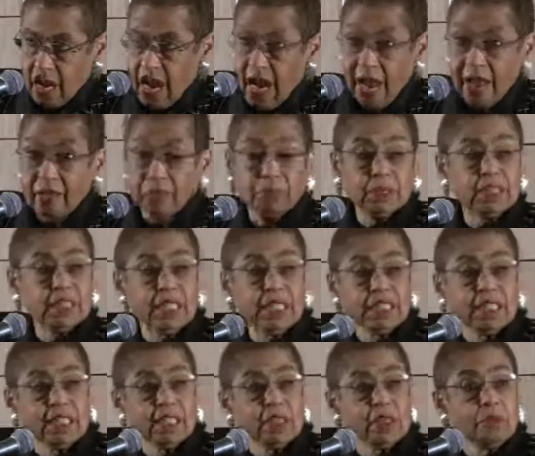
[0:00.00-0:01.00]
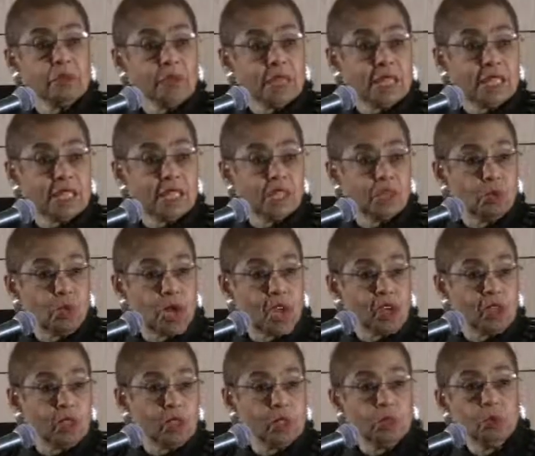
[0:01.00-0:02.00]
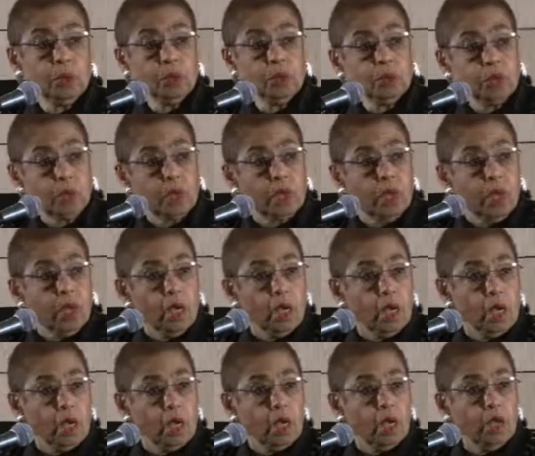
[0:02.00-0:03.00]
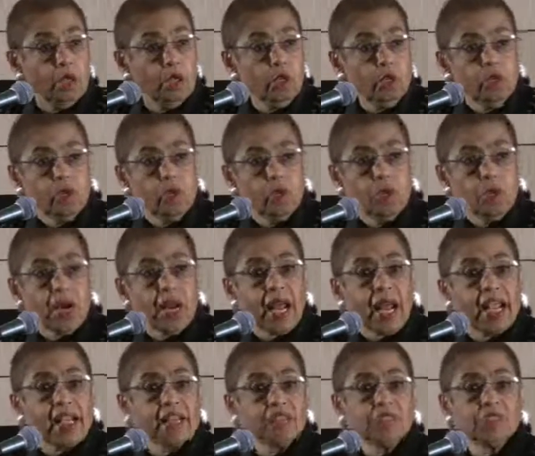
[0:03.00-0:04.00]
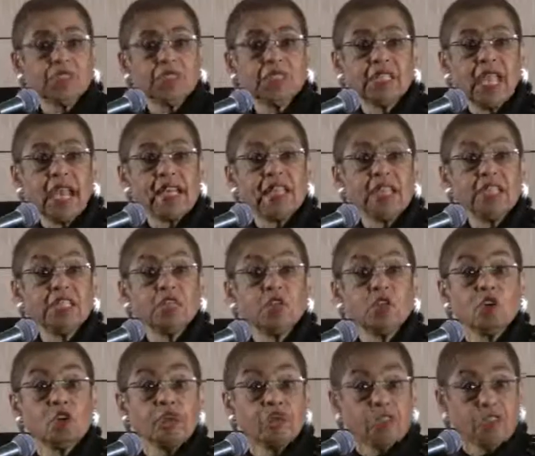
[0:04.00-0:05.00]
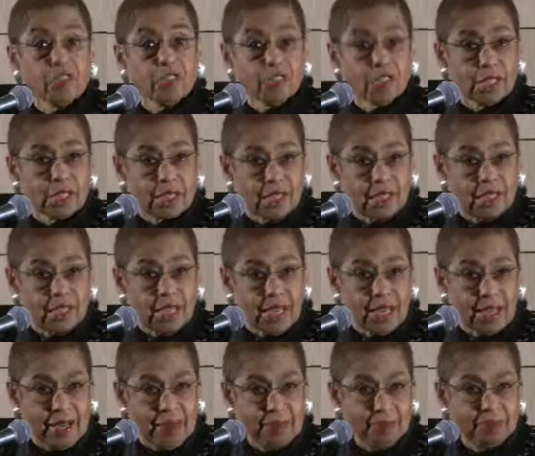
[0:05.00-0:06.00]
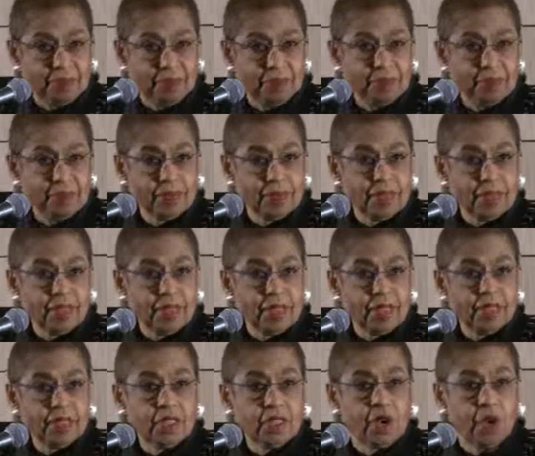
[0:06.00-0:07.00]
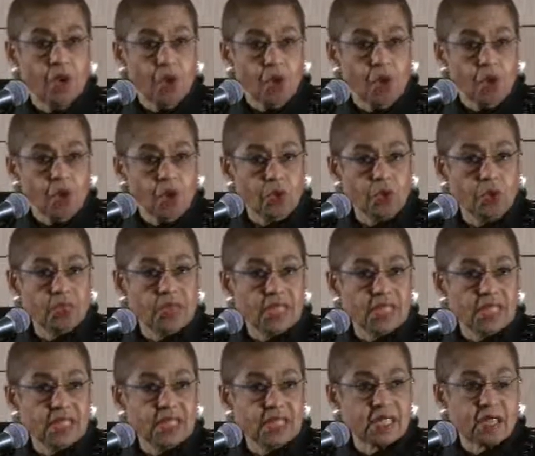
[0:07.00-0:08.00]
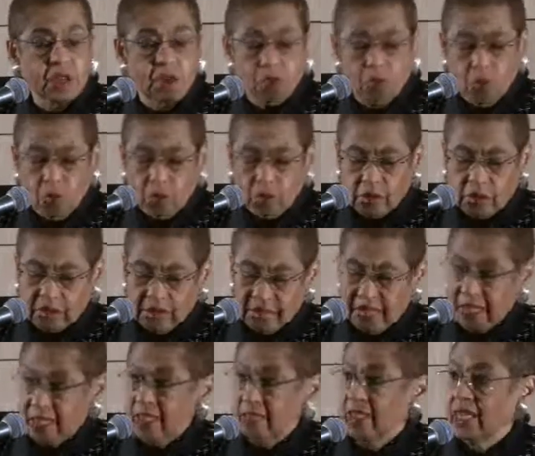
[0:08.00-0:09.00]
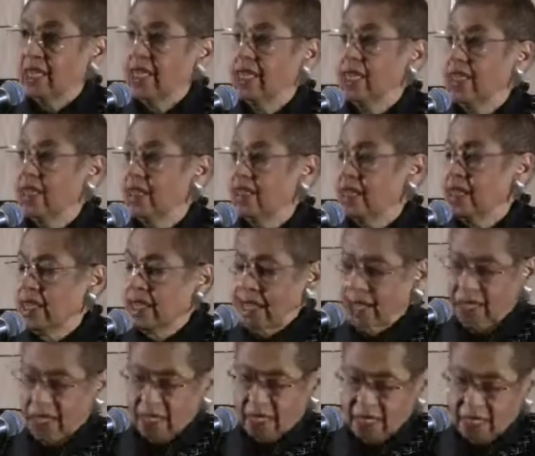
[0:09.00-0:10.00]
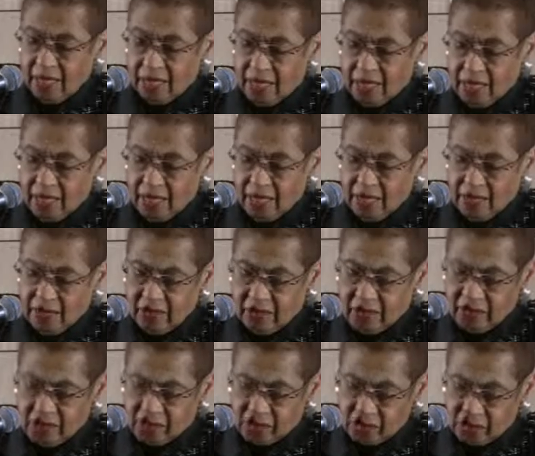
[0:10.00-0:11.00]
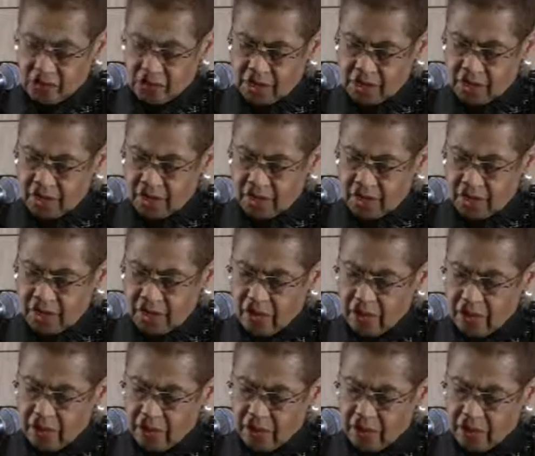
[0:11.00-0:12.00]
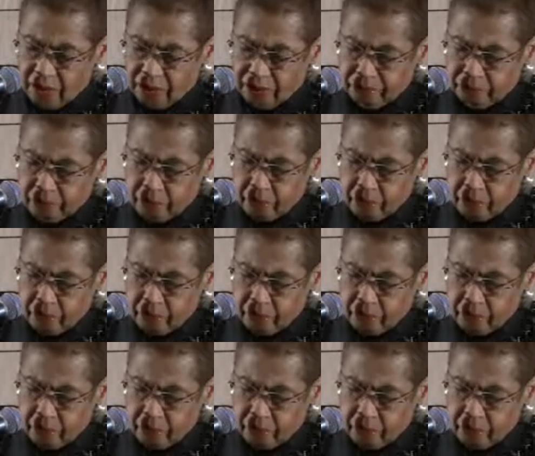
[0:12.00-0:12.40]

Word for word: I am particularly pleased to welcome you for what I understand is your first time to hold this awards dinner here in the District of Columbia